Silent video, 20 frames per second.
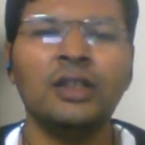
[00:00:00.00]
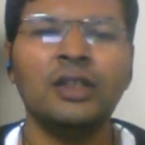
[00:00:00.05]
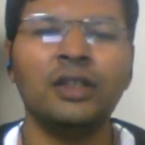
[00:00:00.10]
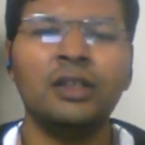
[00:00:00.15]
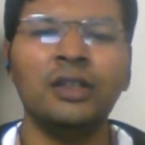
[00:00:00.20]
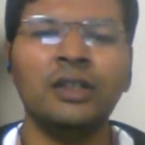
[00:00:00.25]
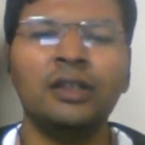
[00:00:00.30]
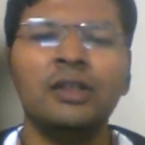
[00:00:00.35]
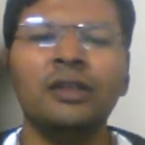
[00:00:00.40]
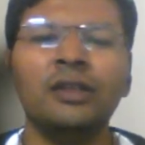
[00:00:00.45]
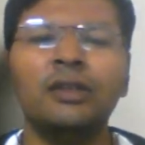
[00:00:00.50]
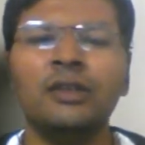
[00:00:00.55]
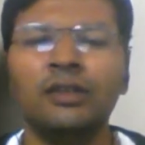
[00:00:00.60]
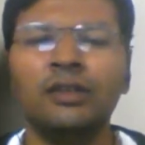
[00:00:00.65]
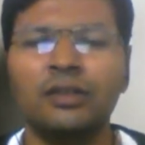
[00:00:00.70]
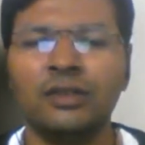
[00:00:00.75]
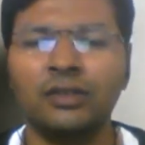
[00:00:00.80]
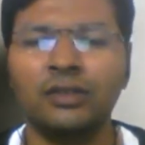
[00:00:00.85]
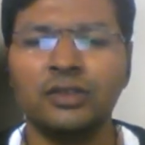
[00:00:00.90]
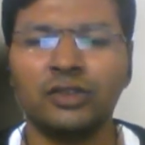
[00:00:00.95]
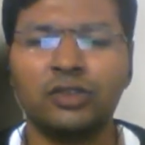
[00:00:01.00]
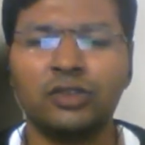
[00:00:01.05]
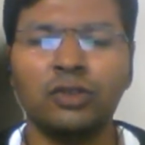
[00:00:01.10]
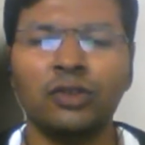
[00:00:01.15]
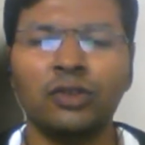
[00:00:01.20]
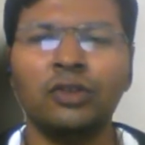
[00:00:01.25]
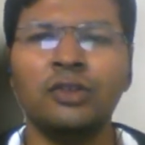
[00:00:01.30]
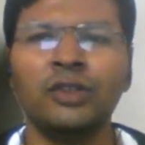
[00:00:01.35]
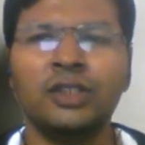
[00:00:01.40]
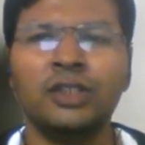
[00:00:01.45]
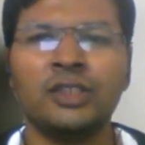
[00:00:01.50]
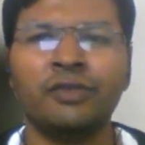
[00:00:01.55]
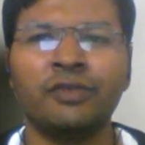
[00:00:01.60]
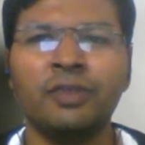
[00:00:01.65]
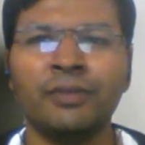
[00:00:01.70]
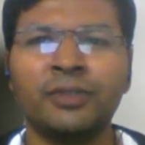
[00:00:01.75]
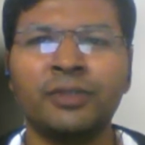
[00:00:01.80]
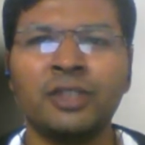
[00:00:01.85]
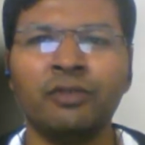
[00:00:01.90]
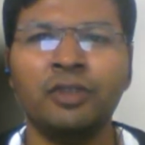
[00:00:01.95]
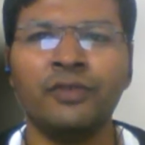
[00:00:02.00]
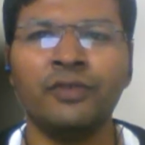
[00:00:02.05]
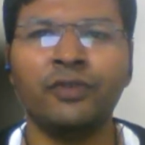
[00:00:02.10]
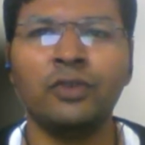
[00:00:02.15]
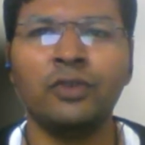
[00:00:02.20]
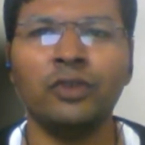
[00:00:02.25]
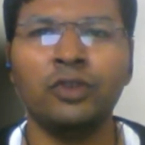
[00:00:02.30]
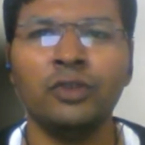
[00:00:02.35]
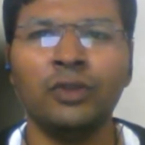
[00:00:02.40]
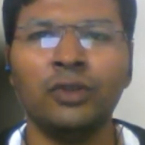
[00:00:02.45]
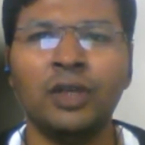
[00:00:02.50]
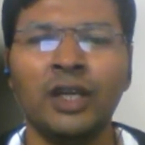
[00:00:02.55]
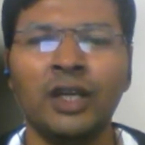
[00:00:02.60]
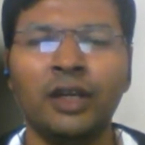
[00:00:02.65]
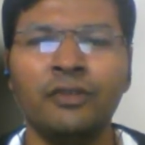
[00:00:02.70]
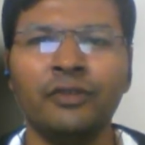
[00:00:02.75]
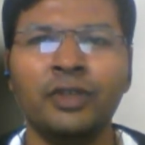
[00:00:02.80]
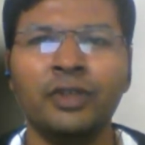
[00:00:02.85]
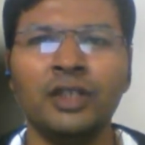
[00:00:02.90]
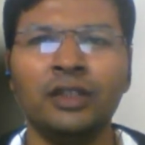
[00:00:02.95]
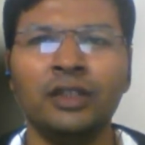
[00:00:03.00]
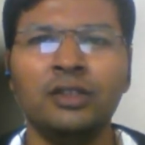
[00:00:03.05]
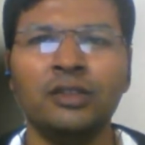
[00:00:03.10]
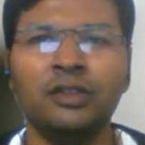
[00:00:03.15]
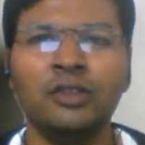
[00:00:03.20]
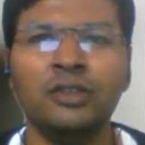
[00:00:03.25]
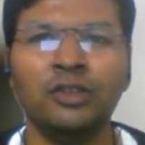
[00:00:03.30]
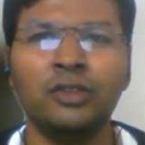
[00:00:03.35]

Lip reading: Uh, so it's web server flow. You have one.